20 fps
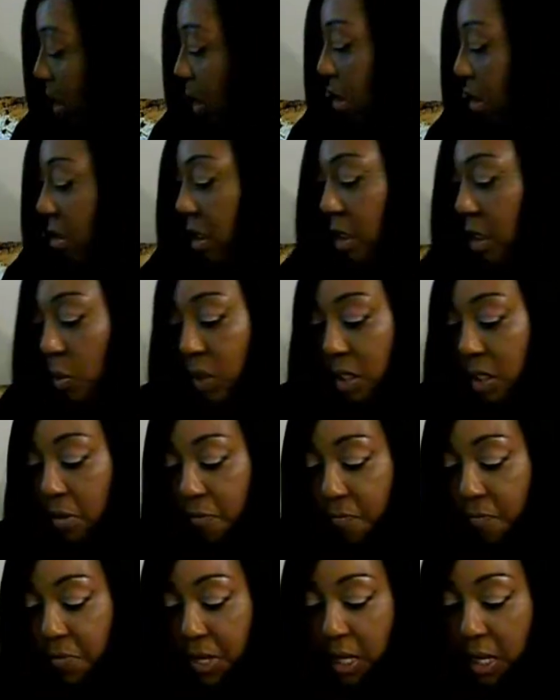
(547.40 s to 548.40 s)
Oh, this was
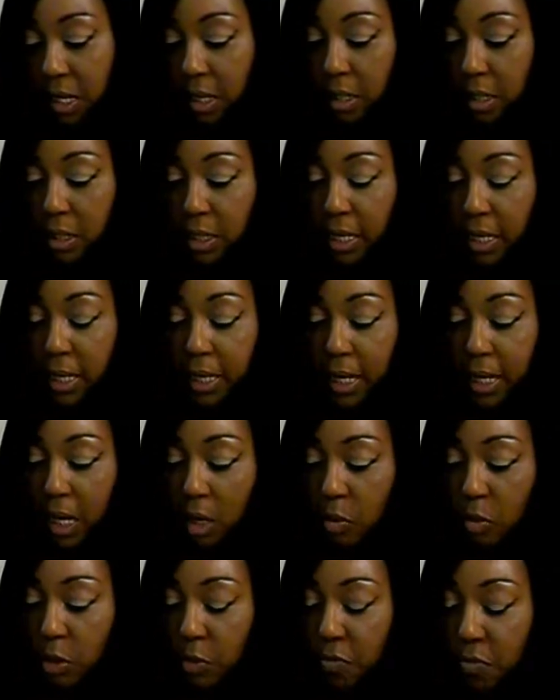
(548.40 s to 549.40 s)
a find that
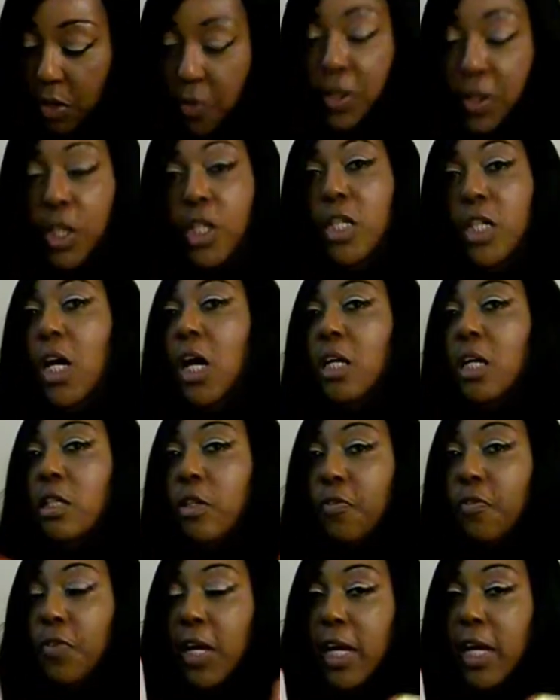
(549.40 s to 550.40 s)
I was very shocked
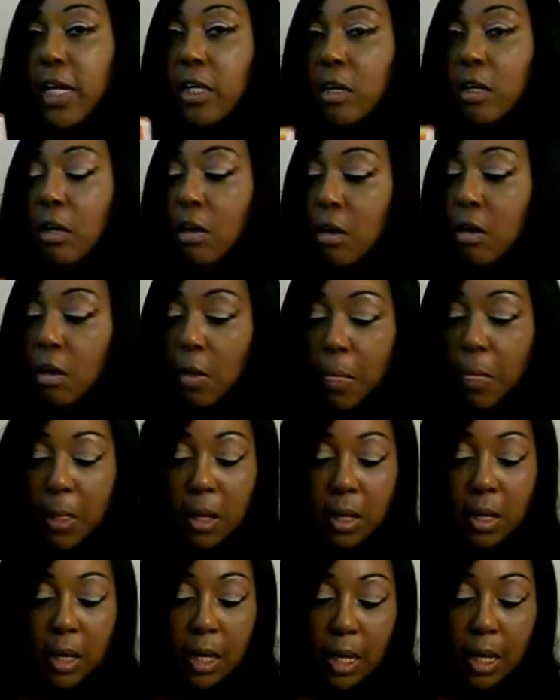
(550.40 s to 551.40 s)
to find, y'all.
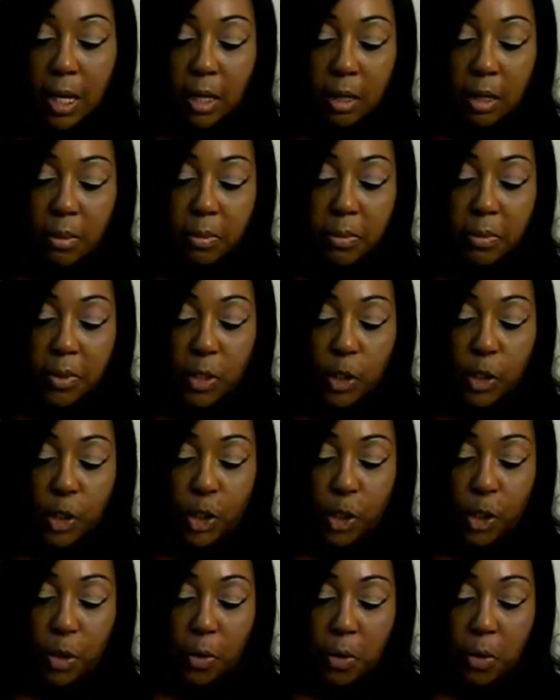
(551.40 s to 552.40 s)
The
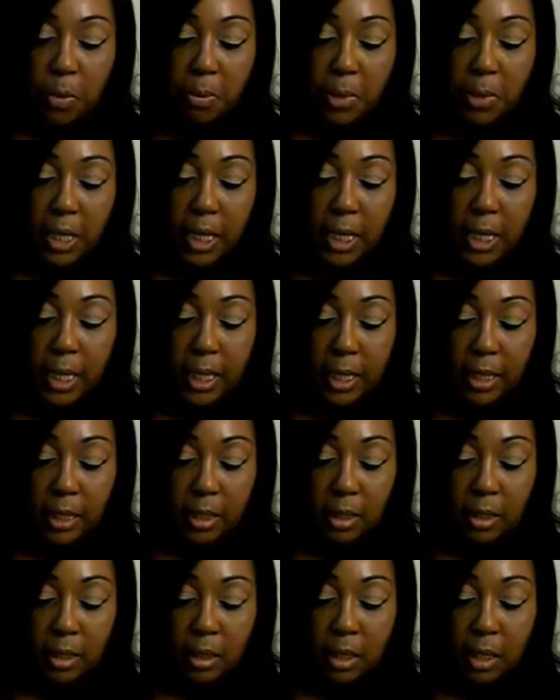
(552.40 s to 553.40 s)
turmeric,
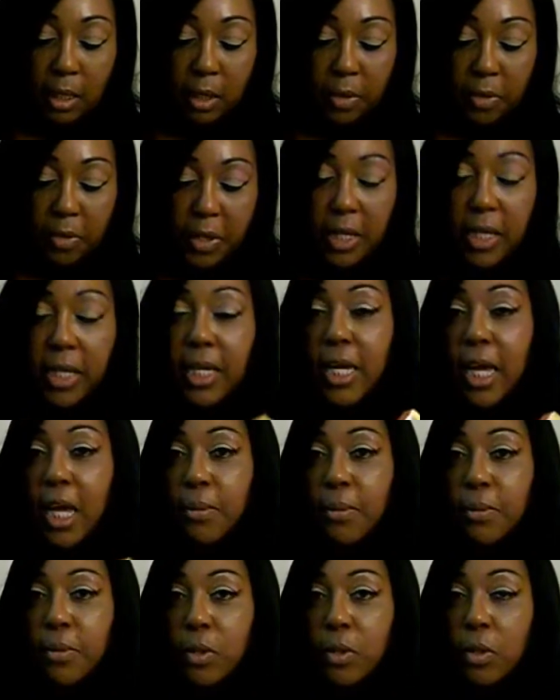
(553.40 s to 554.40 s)
there, the
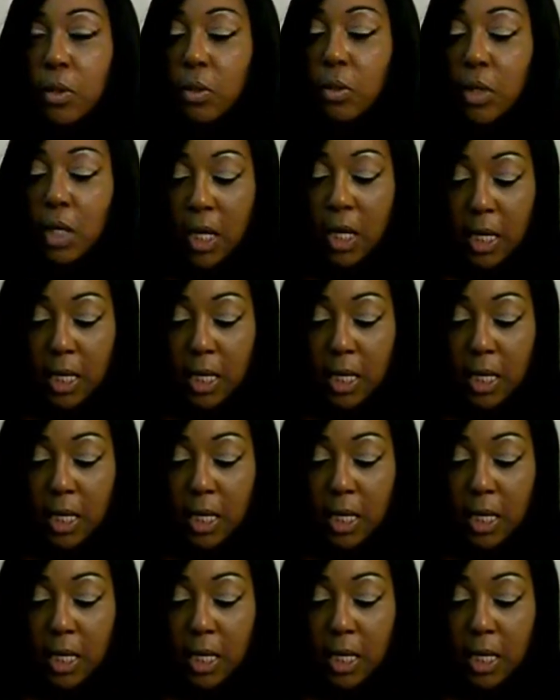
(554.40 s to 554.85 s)
capsule.